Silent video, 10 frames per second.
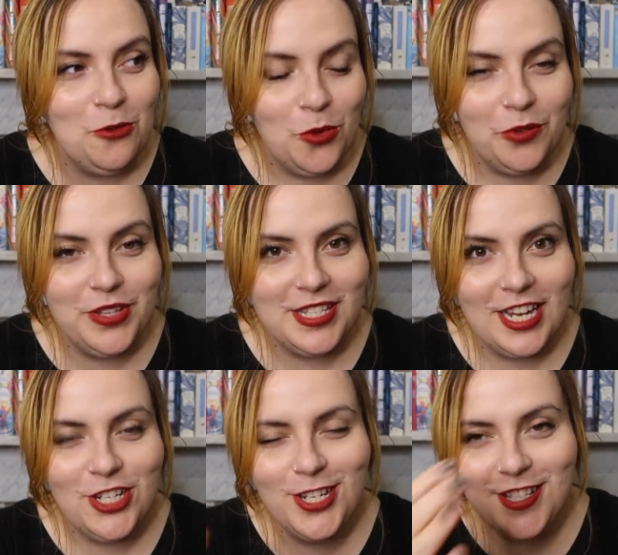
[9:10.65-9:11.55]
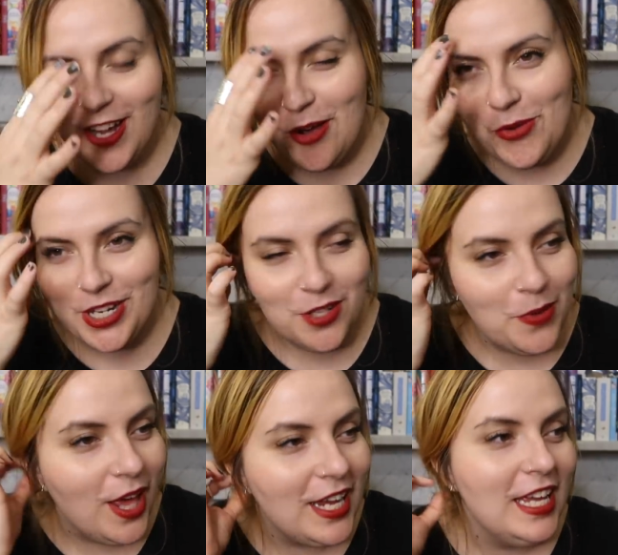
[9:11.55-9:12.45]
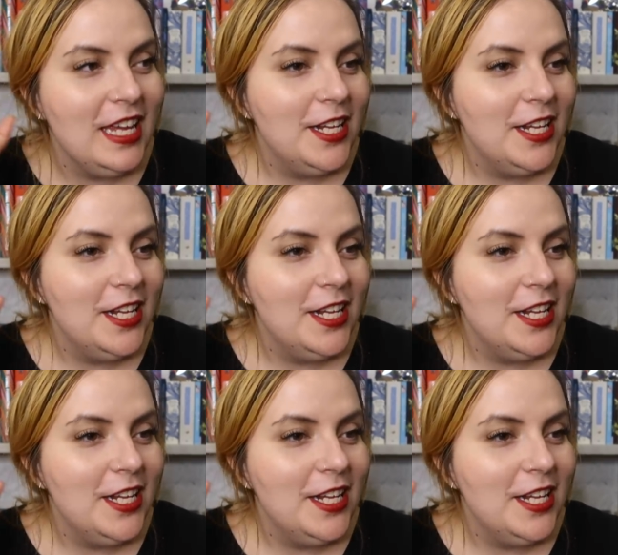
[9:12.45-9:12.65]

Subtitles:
all of the sessions, like I wish there were like